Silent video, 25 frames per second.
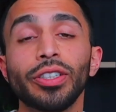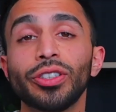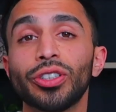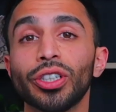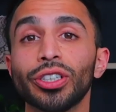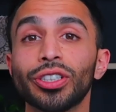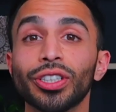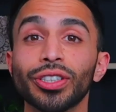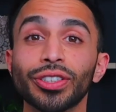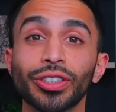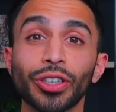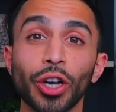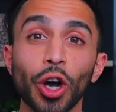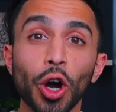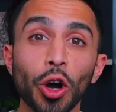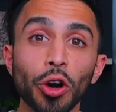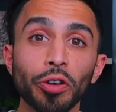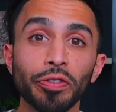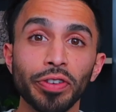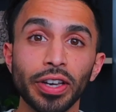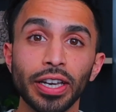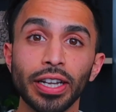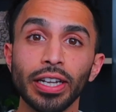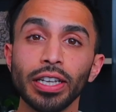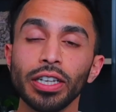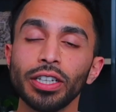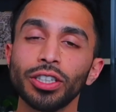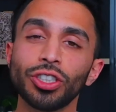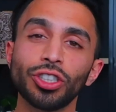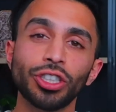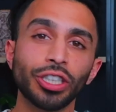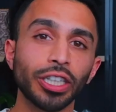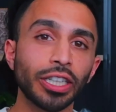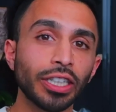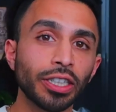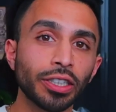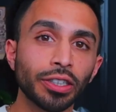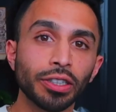such as COVID,
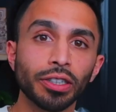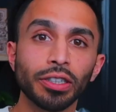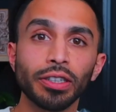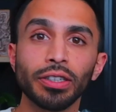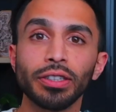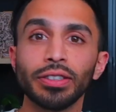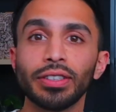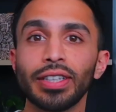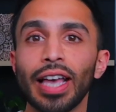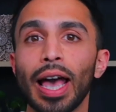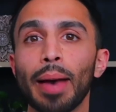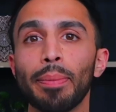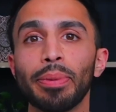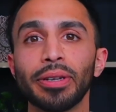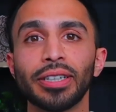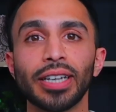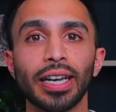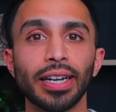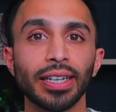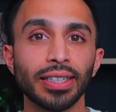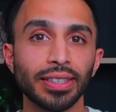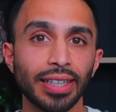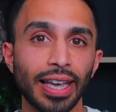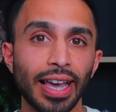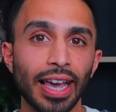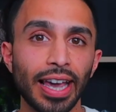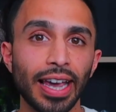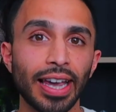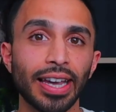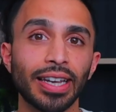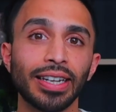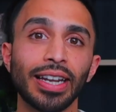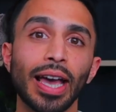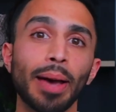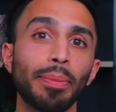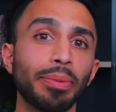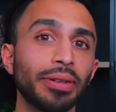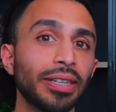shingles, hepatitis A
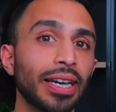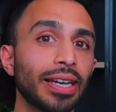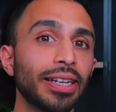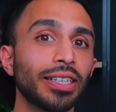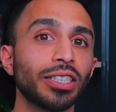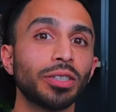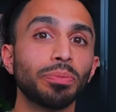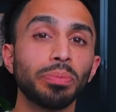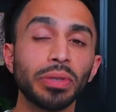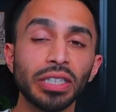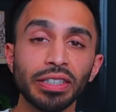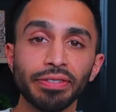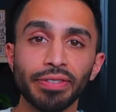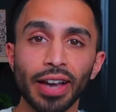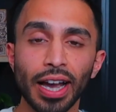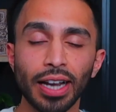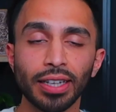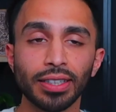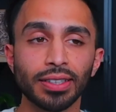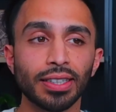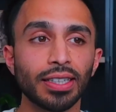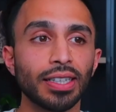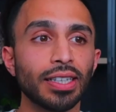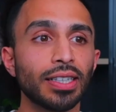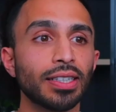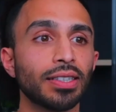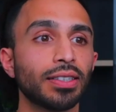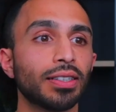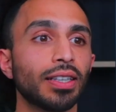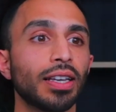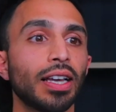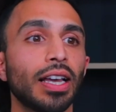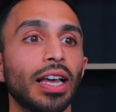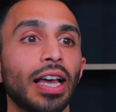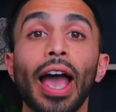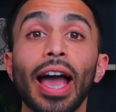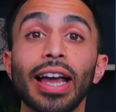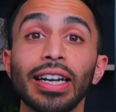and hepatitis B vaccines,
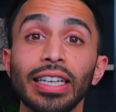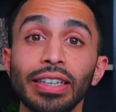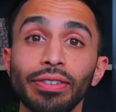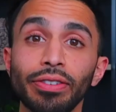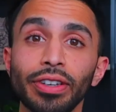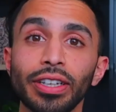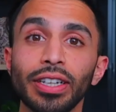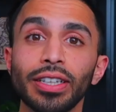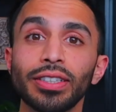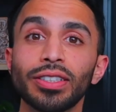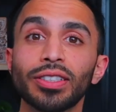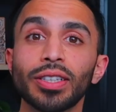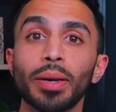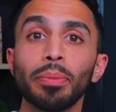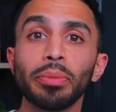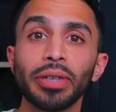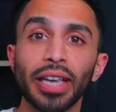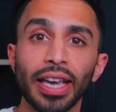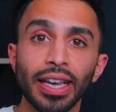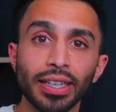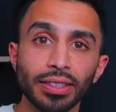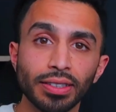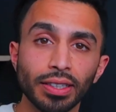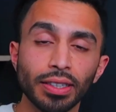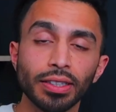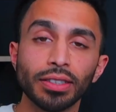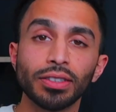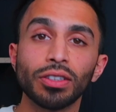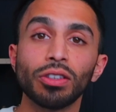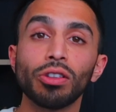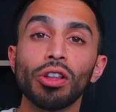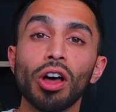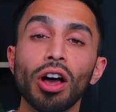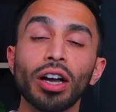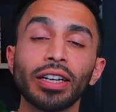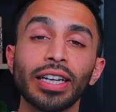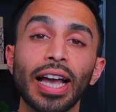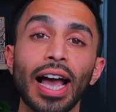and even in some cases,
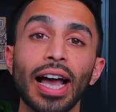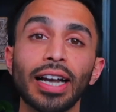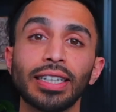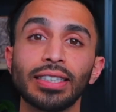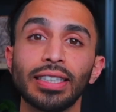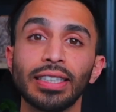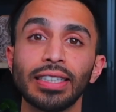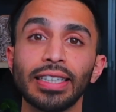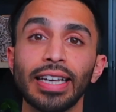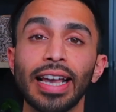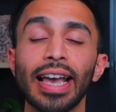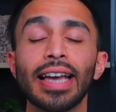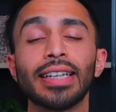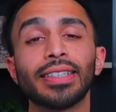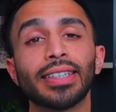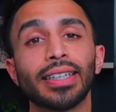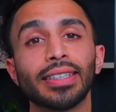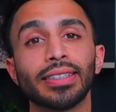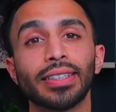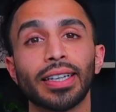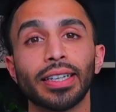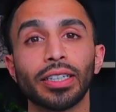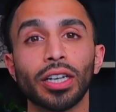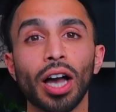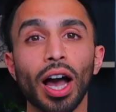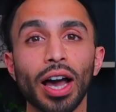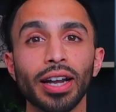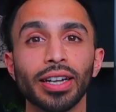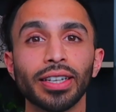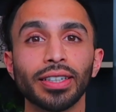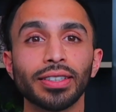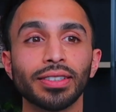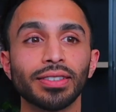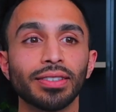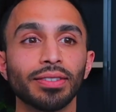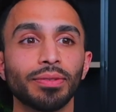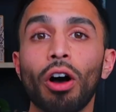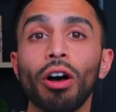long-acting
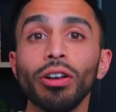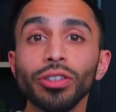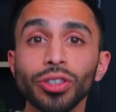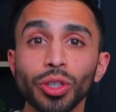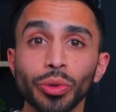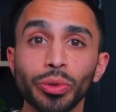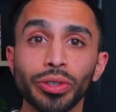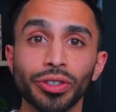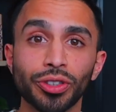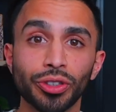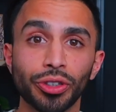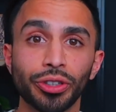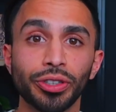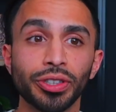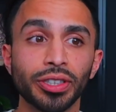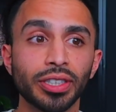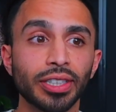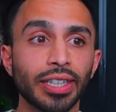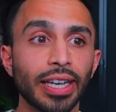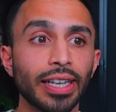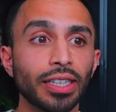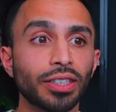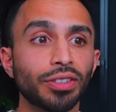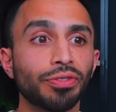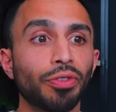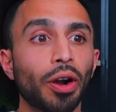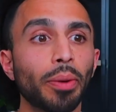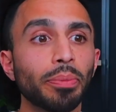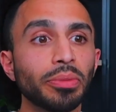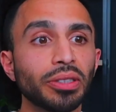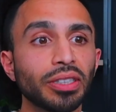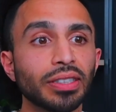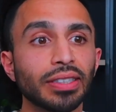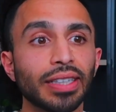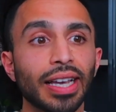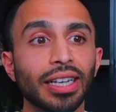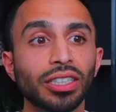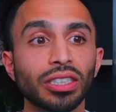antipsychotics. Also in certain states,
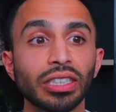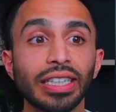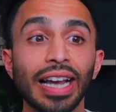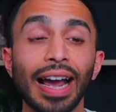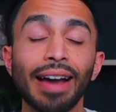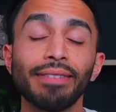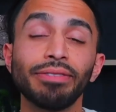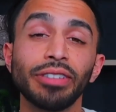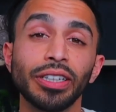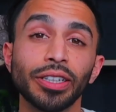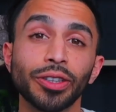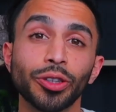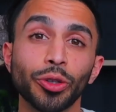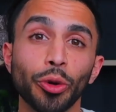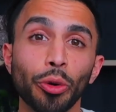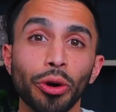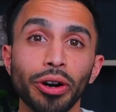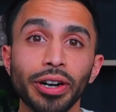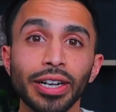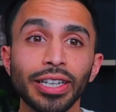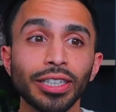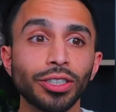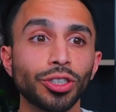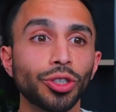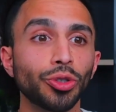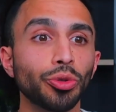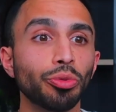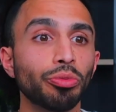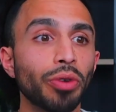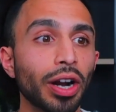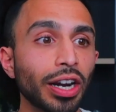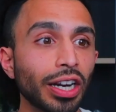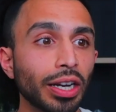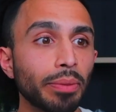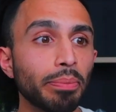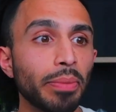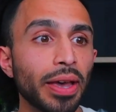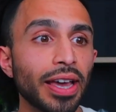pharmacists actually have the authority to
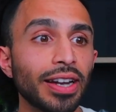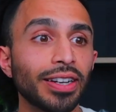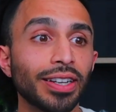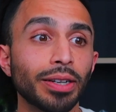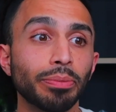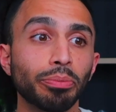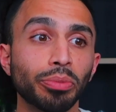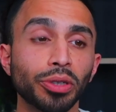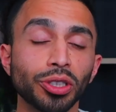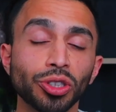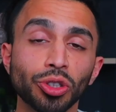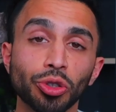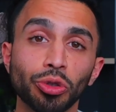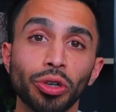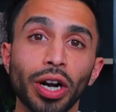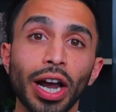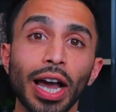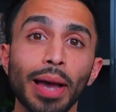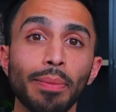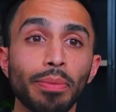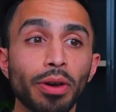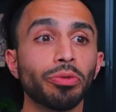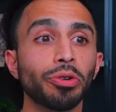recommend and prescribe